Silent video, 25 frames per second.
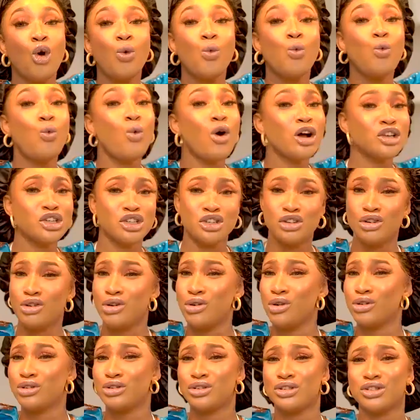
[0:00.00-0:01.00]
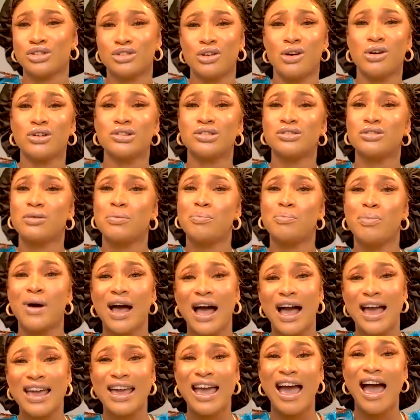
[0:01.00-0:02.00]
what you go to stores to
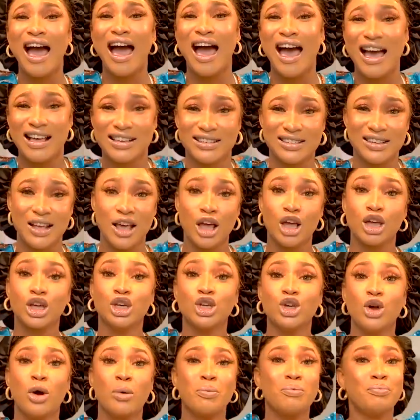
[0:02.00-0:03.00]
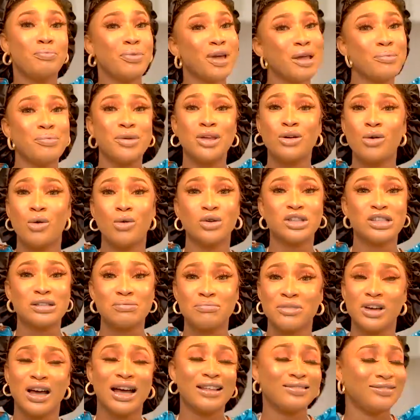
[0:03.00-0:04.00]
buy as your baby
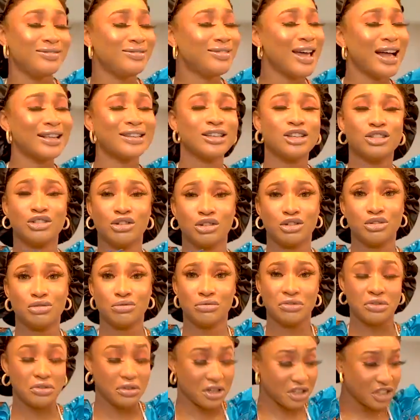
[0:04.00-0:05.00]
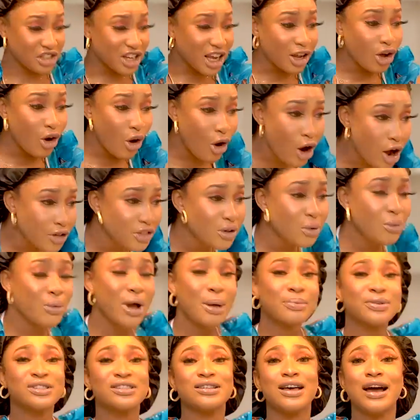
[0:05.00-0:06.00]
oatmeal. And that is the truth. You can check other
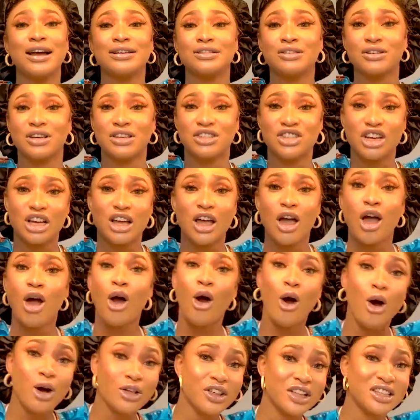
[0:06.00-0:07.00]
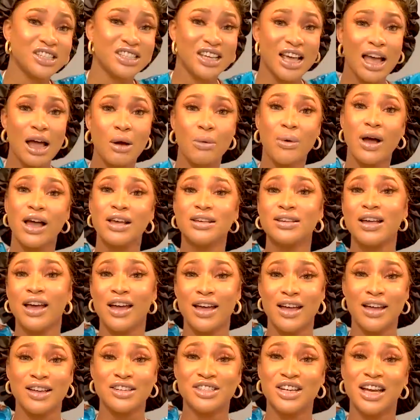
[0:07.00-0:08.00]
websites. You can check other DIY
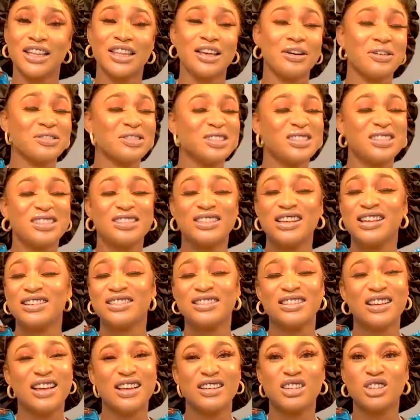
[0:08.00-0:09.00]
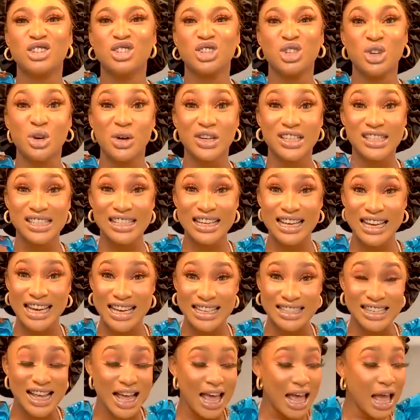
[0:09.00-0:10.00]
channels. This is just
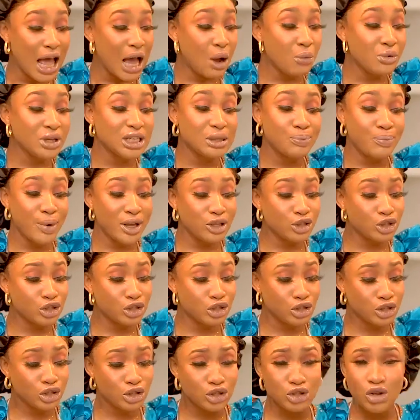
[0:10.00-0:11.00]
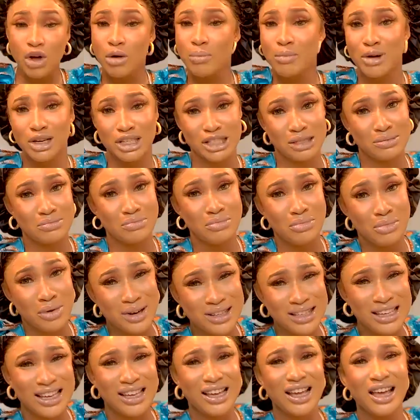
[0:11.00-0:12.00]
it. And we spend so much
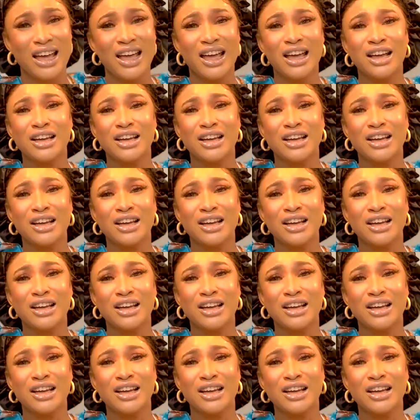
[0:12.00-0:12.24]
money